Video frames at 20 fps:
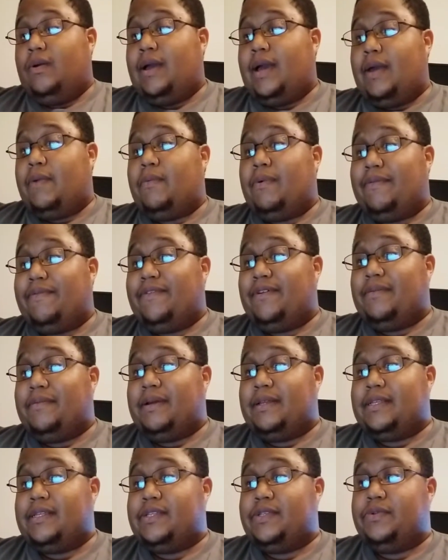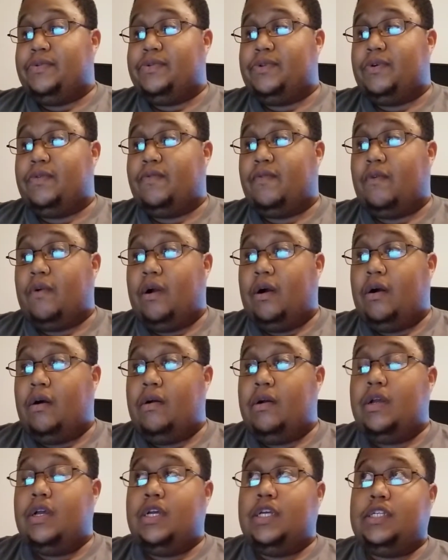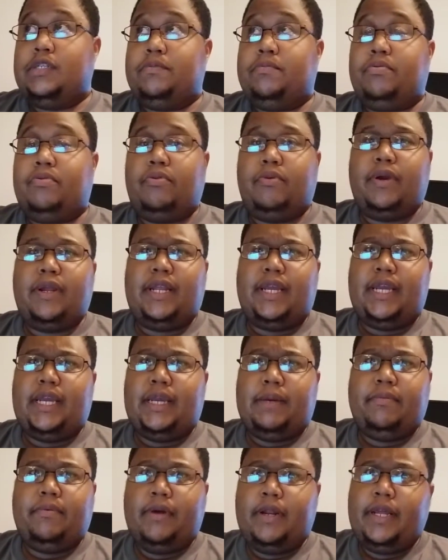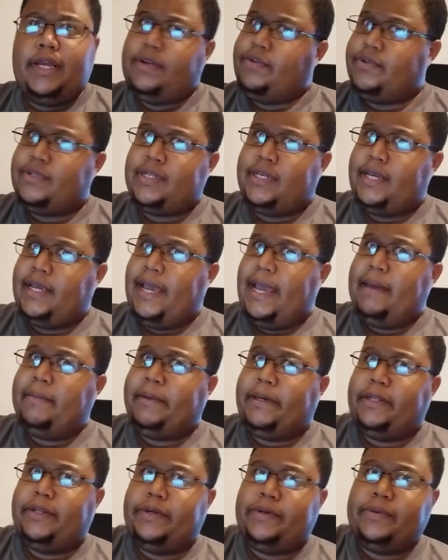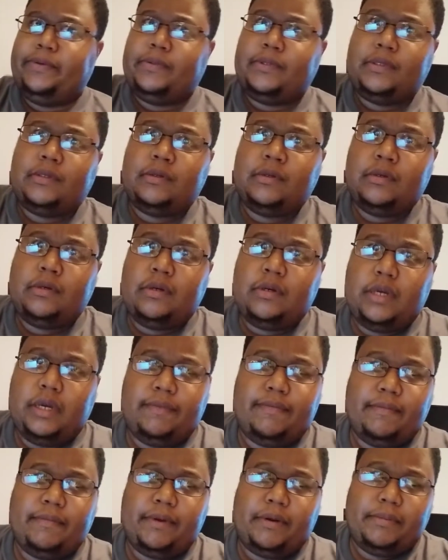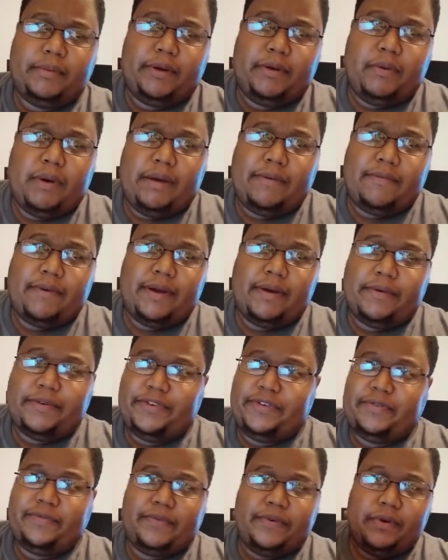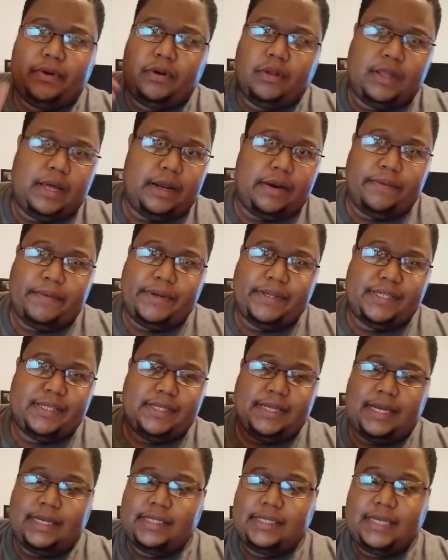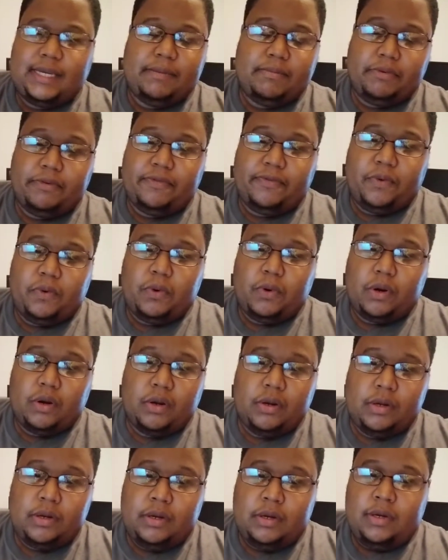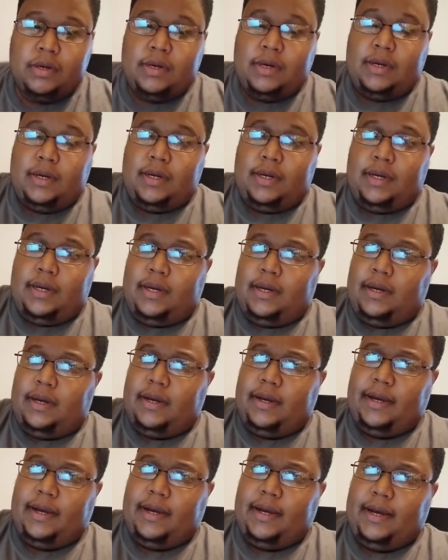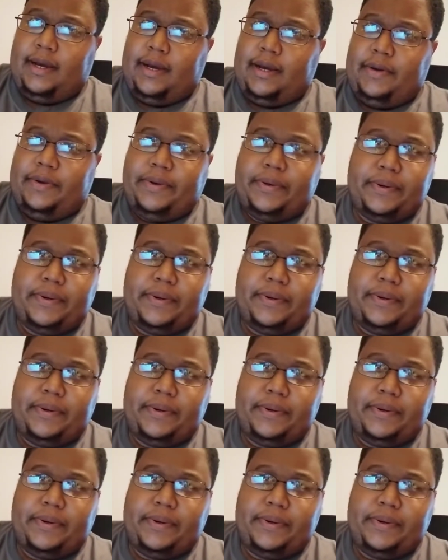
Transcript: how do I feel about this news overall? Pretty pretty interesting gaming news, if I'm going to be quite frank with you, for a lot of reasons I said before. Uh,